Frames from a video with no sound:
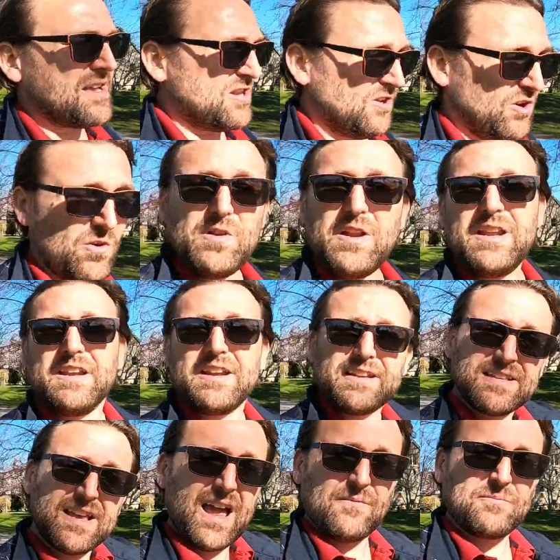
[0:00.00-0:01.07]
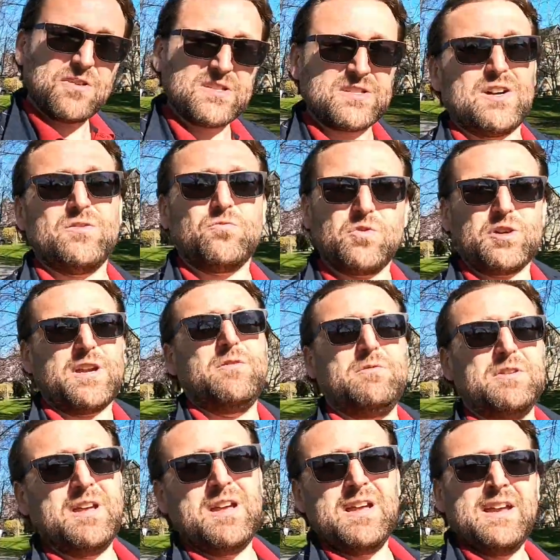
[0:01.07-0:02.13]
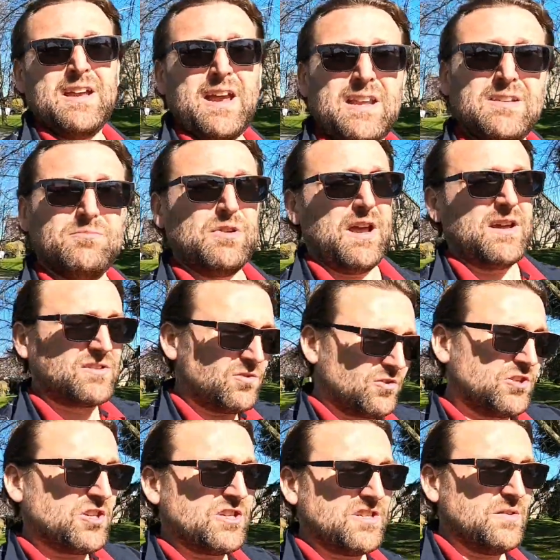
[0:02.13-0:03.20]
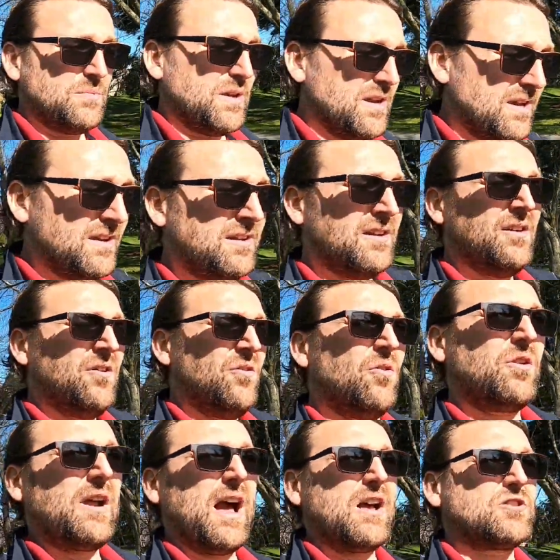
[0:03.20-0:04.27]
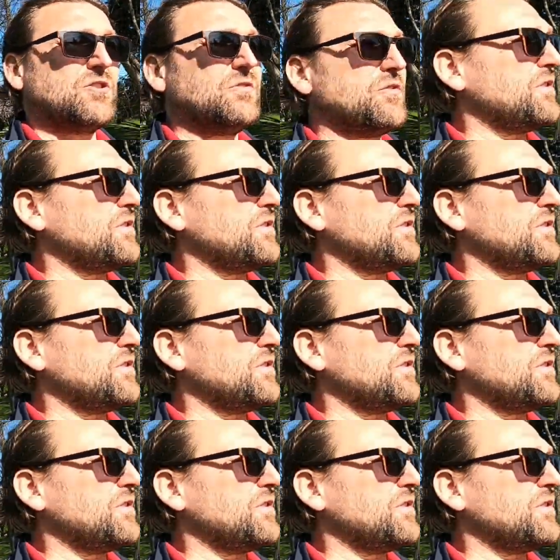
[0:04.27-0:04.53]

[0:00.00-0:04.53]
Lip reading: You don't need an exam to start working with AWS or GCP or Azure